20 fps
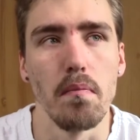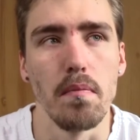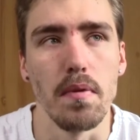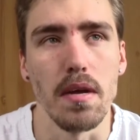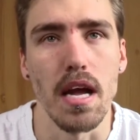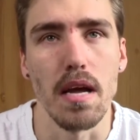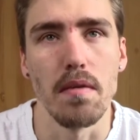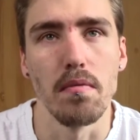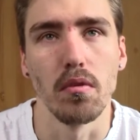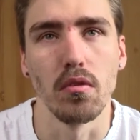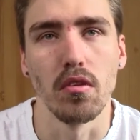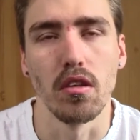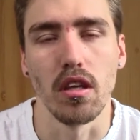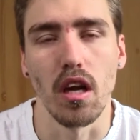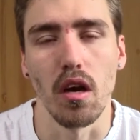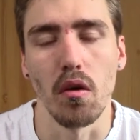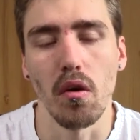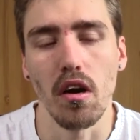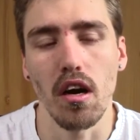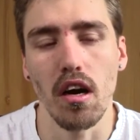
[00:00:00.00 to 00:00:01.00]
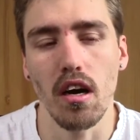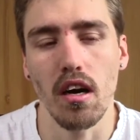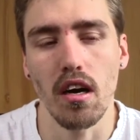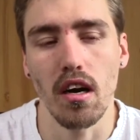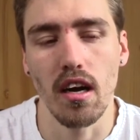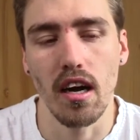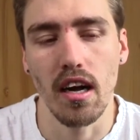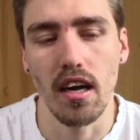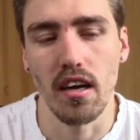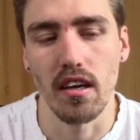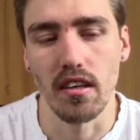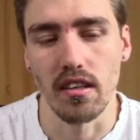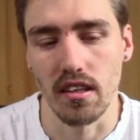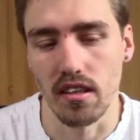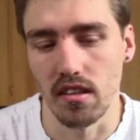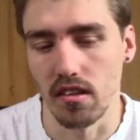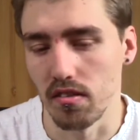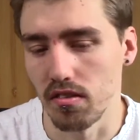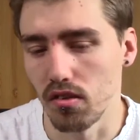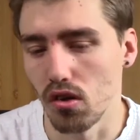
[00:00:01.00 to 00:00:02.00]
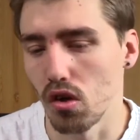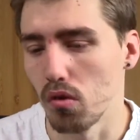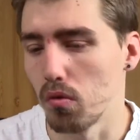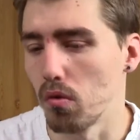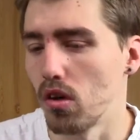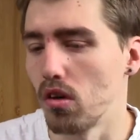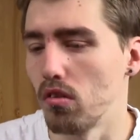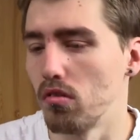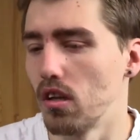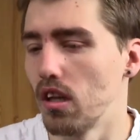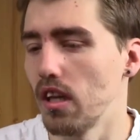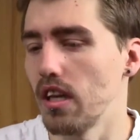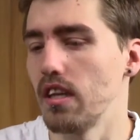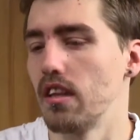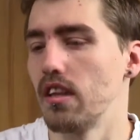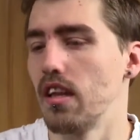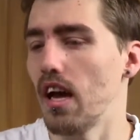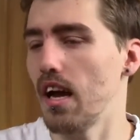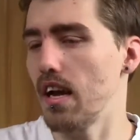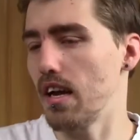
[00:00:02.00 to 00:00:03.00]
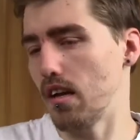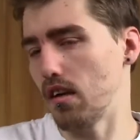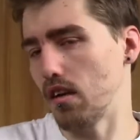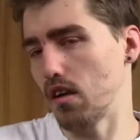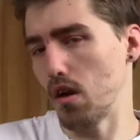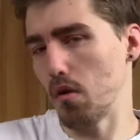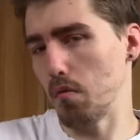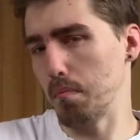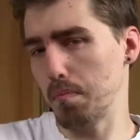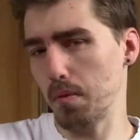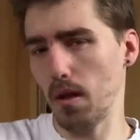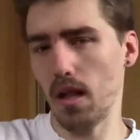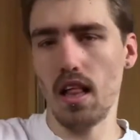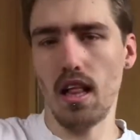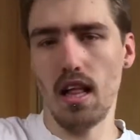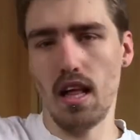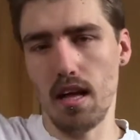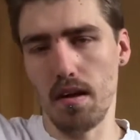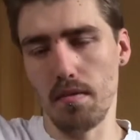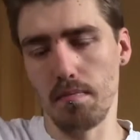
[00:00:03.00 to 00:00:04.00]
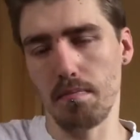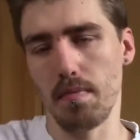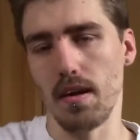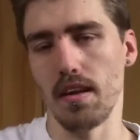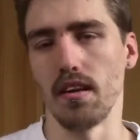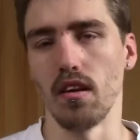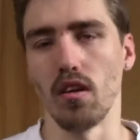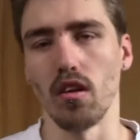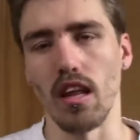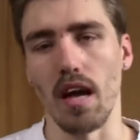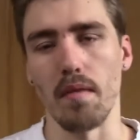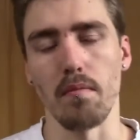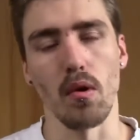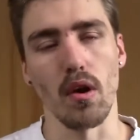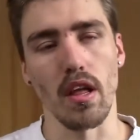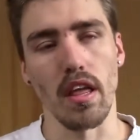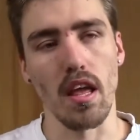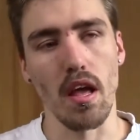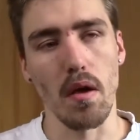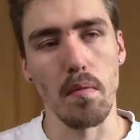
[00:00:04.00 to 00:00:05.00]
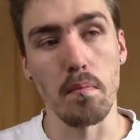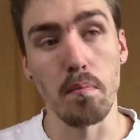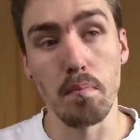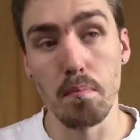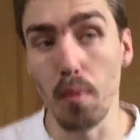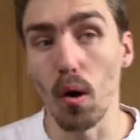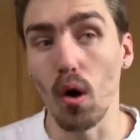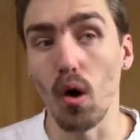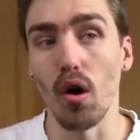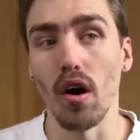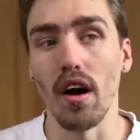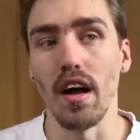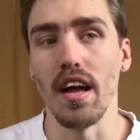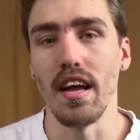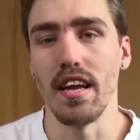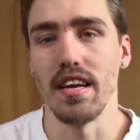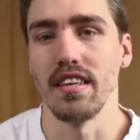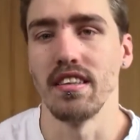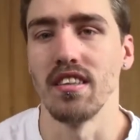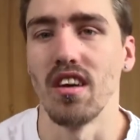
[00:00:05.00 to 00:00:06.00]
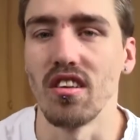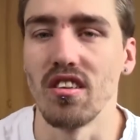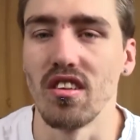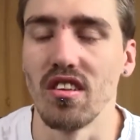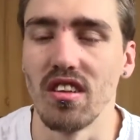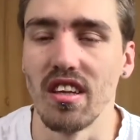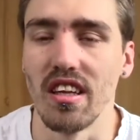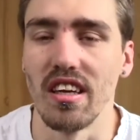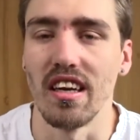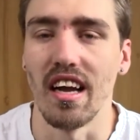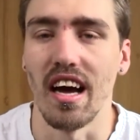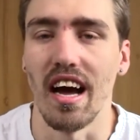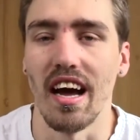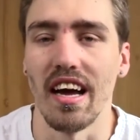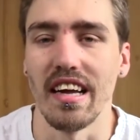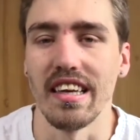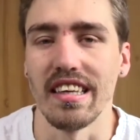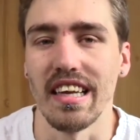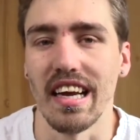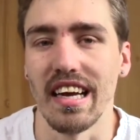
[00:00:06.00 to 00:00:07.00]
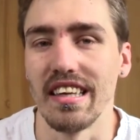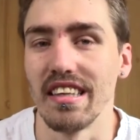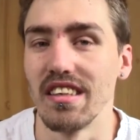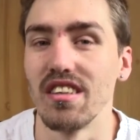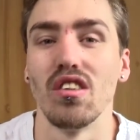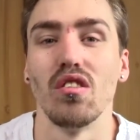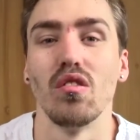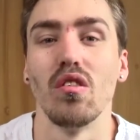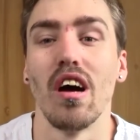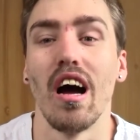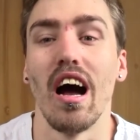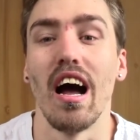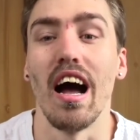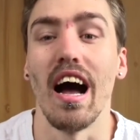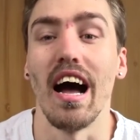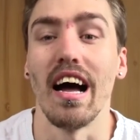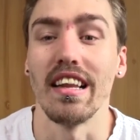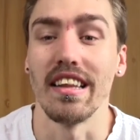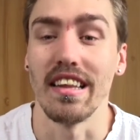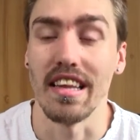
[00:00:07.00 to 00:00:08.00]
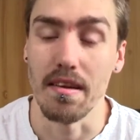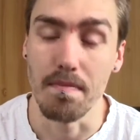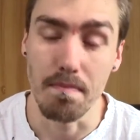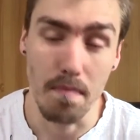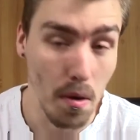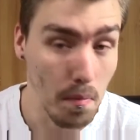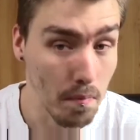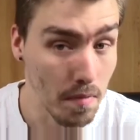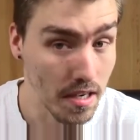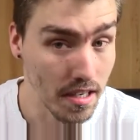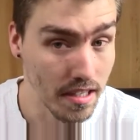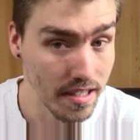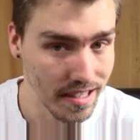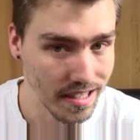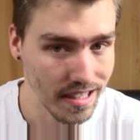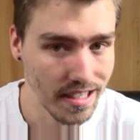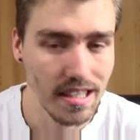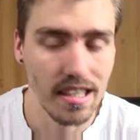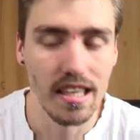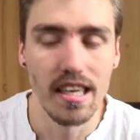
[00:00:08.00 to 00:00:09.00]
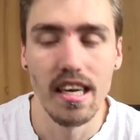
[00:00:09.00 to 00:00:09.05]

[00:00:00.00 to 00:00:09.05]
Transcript: be able to go. Ah, oh, I can afford one on release day and go. Bah, spend all that money, but it's not something I can do at this moment.